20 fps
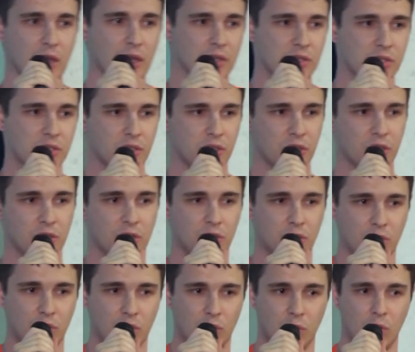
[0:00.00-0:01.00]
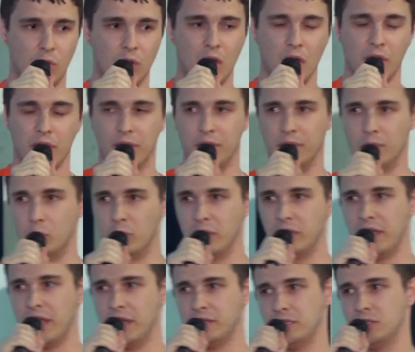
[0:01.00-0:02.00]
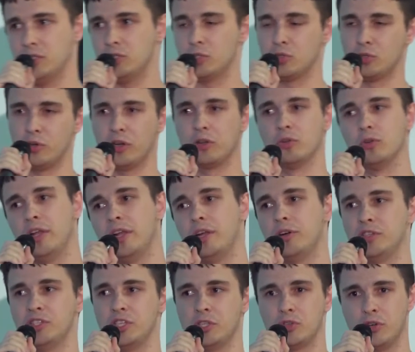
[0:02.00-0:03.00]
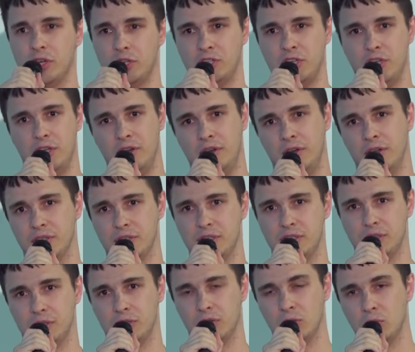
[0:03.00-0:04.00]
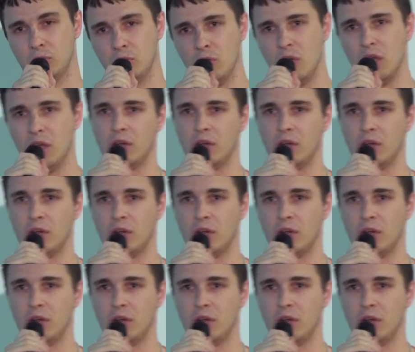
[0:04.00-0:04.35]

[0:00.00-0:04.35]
So we get into regularity criteria. So